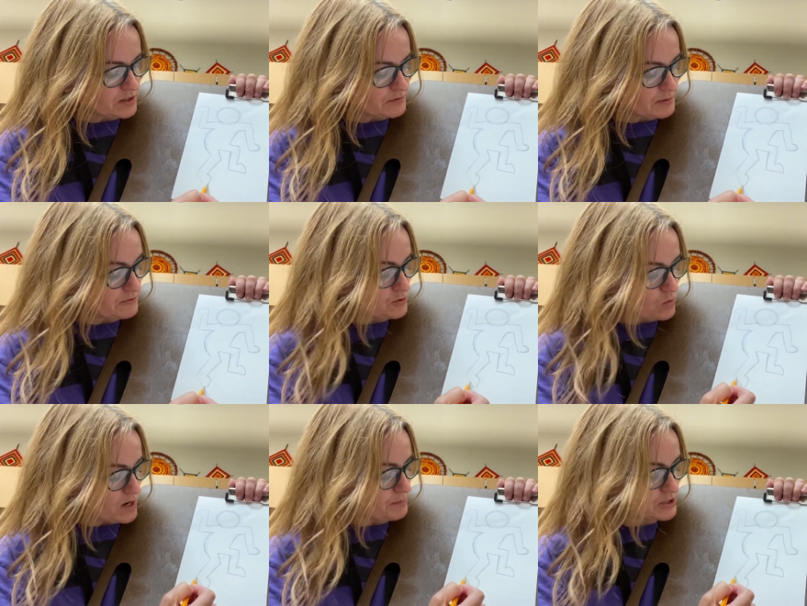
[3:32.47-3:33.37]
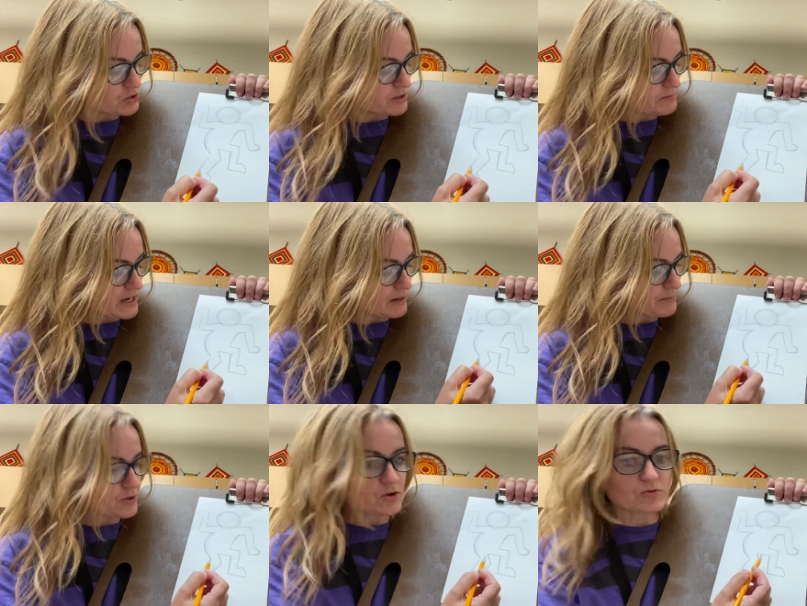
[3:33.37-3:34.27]
of them if you want, but you can make up
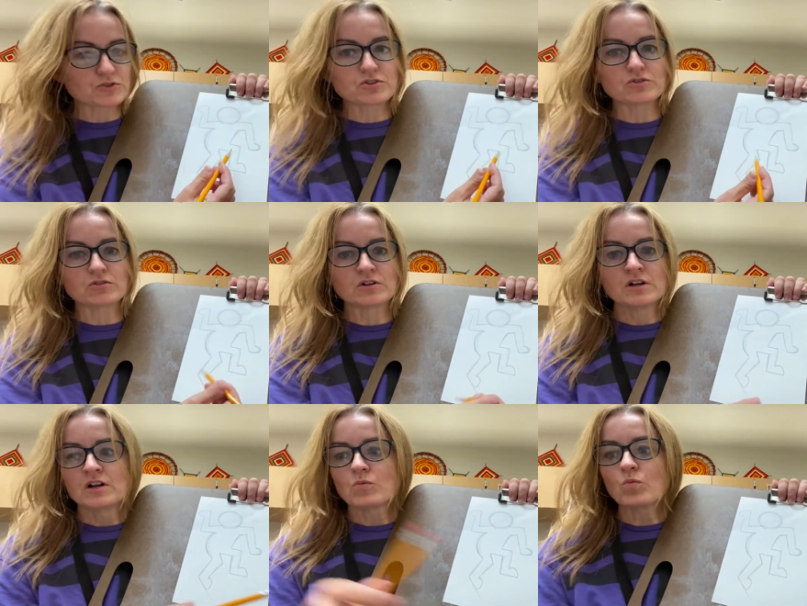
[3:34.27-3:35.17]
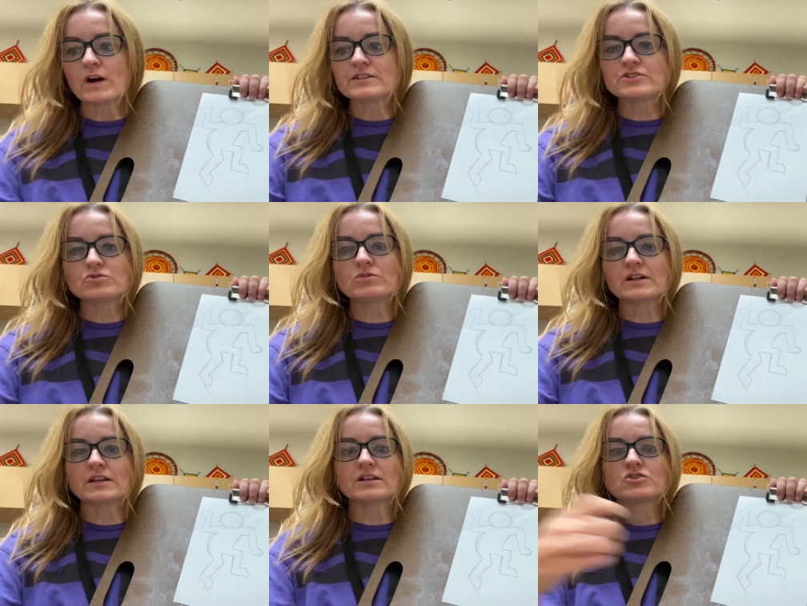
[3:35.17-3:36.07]
your own too. Once you
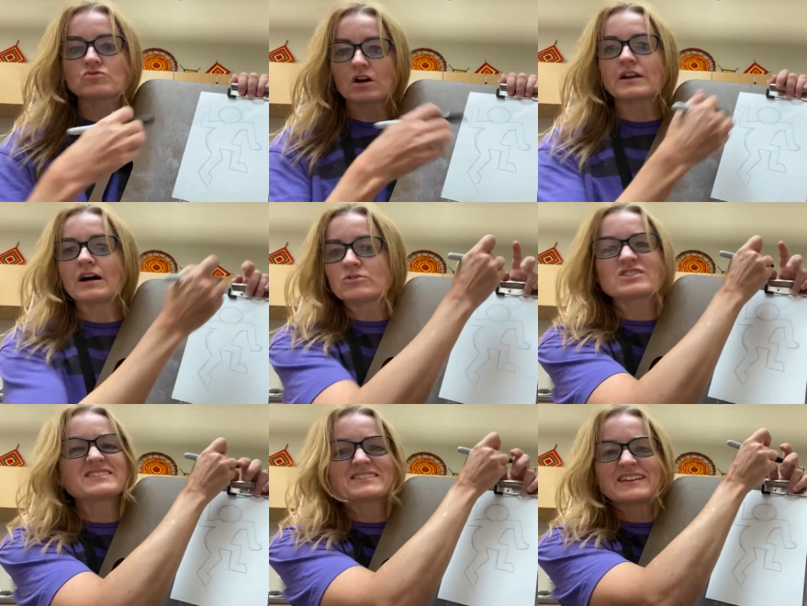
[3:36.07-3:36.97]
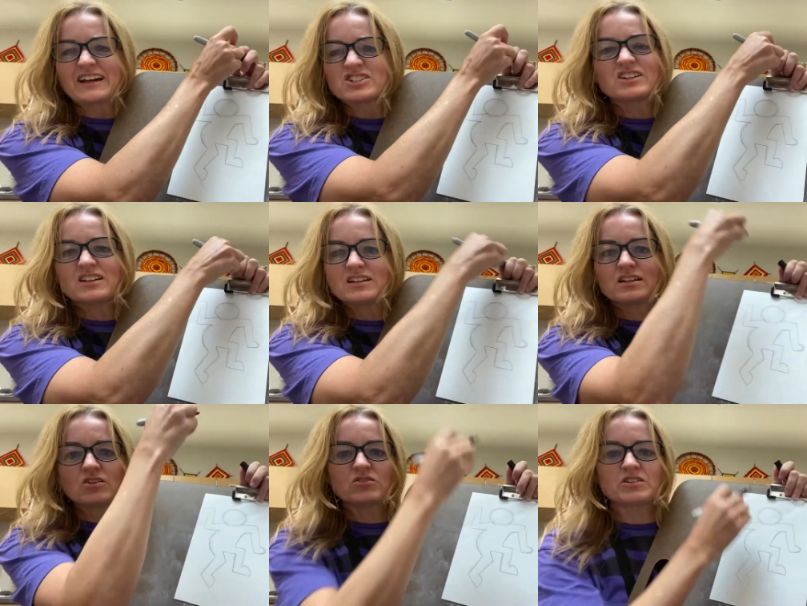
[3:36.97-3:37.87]
get it drawn out, just sketch it. You
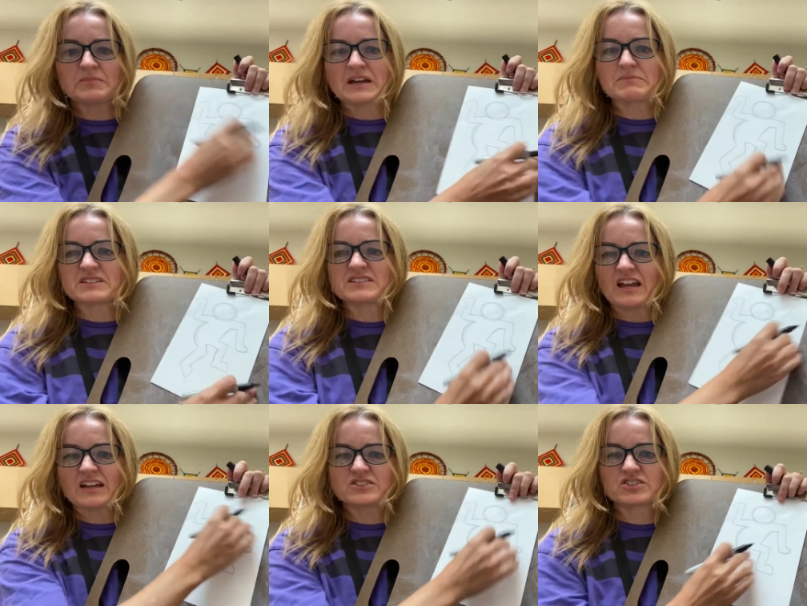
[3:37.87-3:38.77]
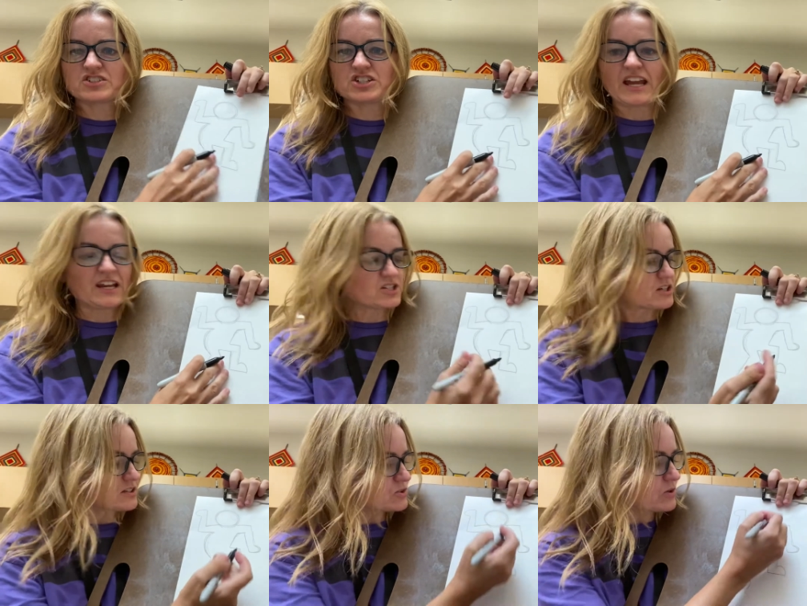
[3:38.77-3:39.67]
know, you'll make mistakes, just change it,
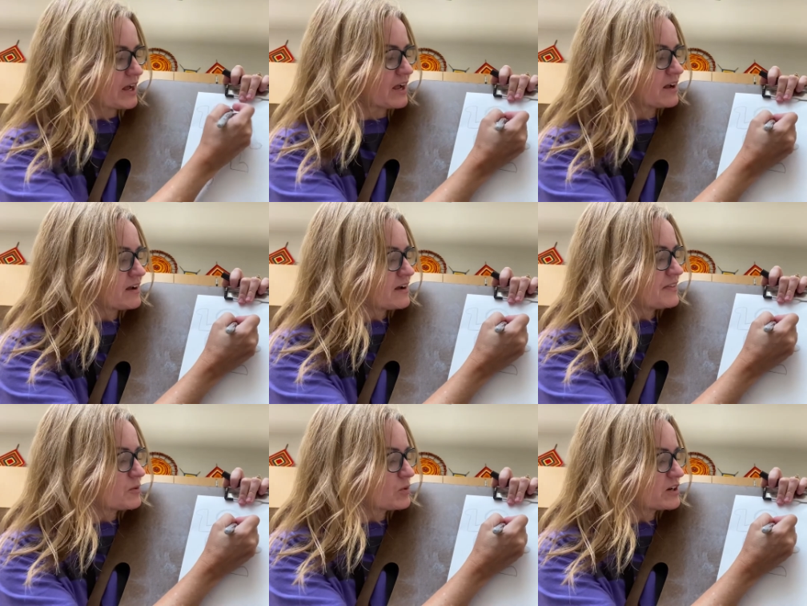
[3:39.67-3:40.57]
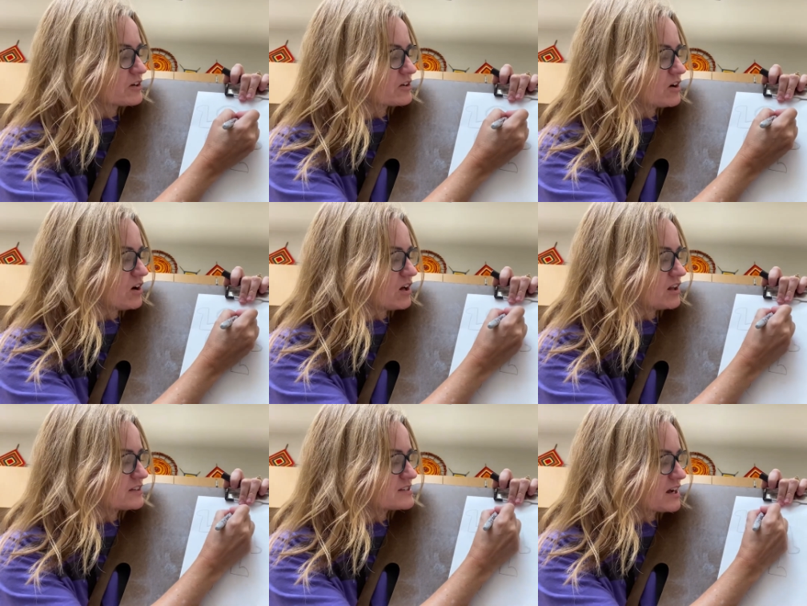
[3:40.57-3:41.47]
it's okay. And when you're
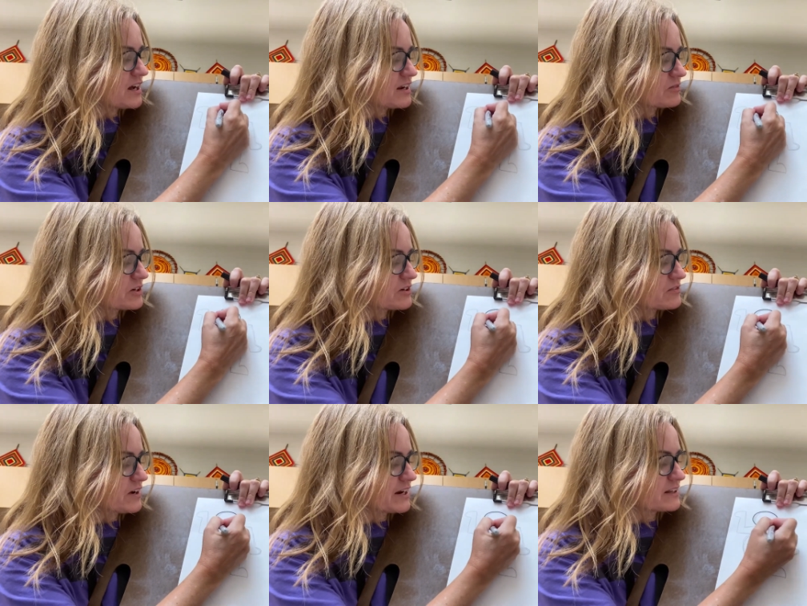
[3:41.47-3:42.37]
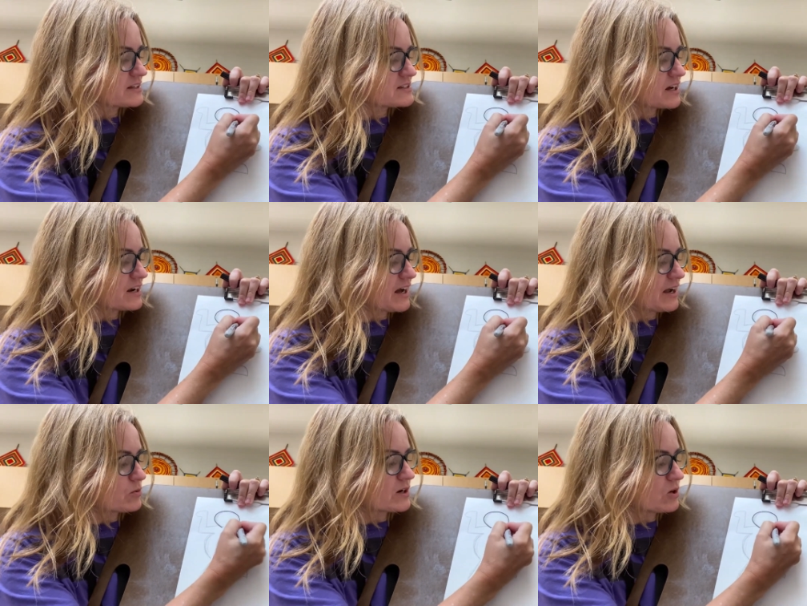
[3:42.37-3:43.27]
all done, when you're finally done, I
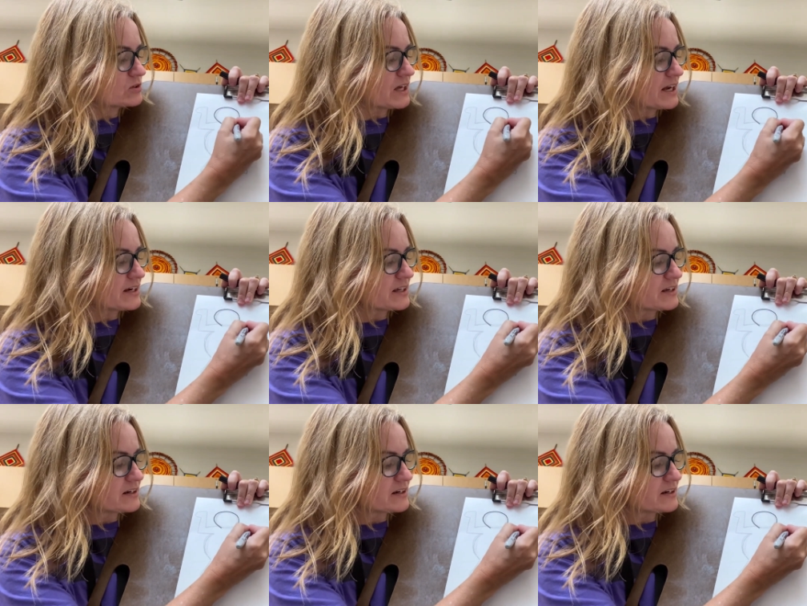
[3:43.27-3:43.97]
would outline it